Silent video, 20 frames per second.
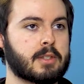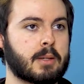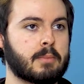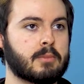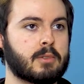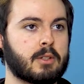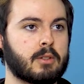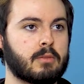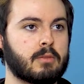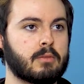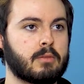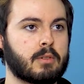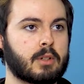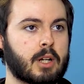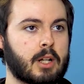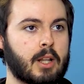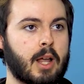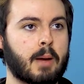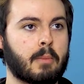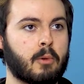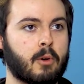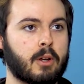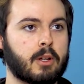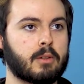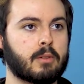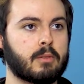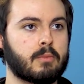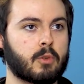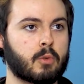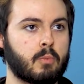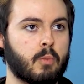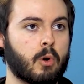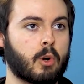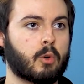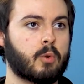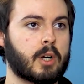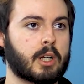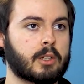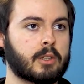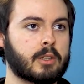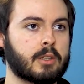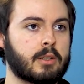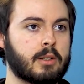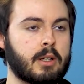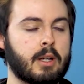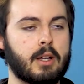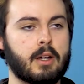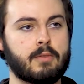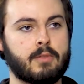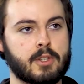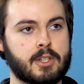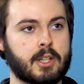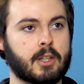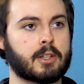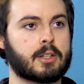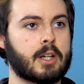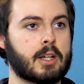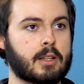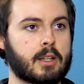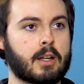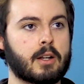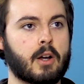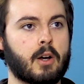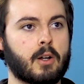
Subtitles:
them to collaborate more quickly, facilitate that